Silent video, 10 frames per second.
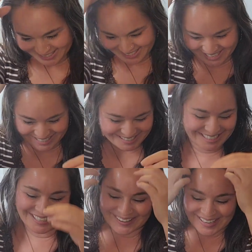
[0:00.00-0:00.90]
up.
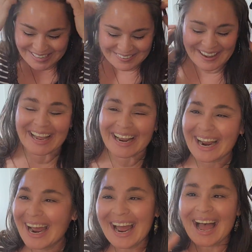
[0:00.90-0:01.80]
So anyway,
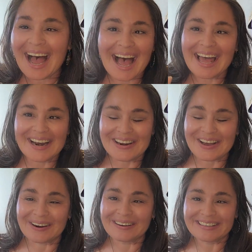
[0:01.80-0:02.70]
I don't
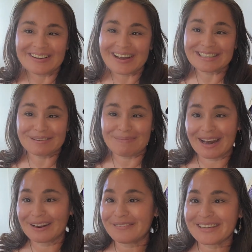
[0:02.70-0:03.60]
know. You guys have
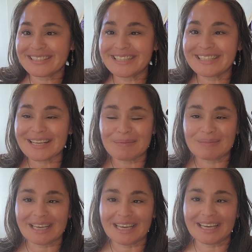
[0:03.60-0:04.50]
manifested
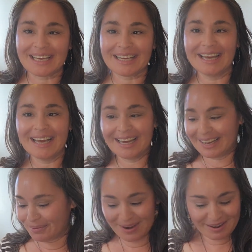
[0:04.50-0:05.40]
something.
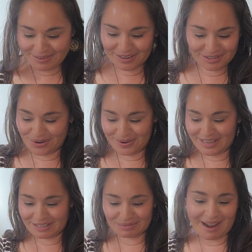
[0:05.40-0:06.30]
Whatever you're
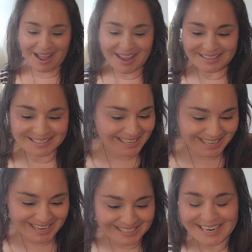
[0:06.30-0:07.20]
doing is right,
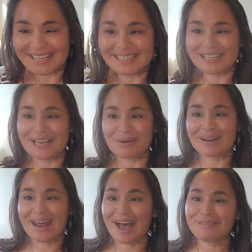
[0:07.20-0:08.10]
singing, dancing,
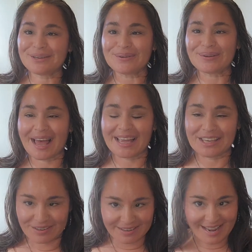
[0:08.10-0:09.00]
what have you,
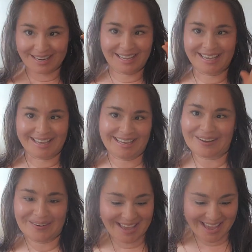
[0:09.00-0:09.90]
like you're nailing it.
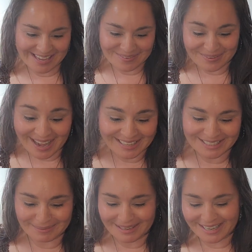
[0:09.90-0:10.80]
Okay, you've got
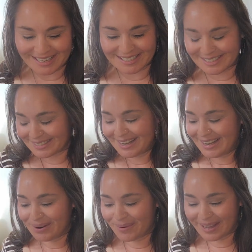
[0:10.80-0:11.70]
to be, because
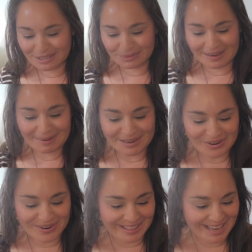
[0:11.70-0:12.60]
why else would I be
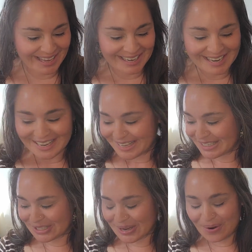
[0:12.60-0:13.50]
doing that?
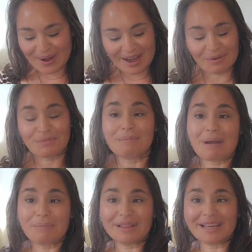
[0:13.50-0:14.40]
So
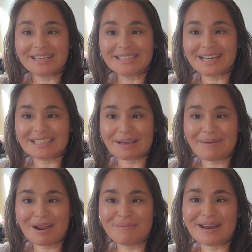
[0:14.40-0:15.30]
remember this, because I
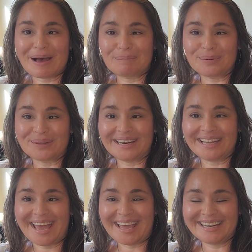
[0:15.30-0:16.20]
may or may not pull it
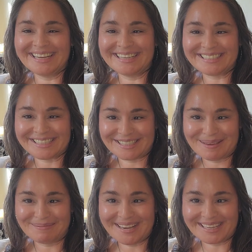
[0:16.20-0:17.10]
again. Just
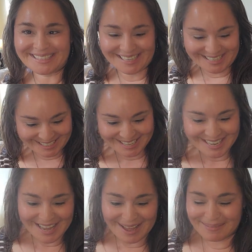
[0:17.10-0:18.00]
keep dancing.
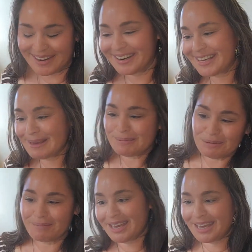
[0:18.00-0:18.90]
I'm hearing keep
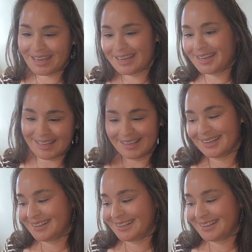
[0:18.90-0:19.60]
swimming.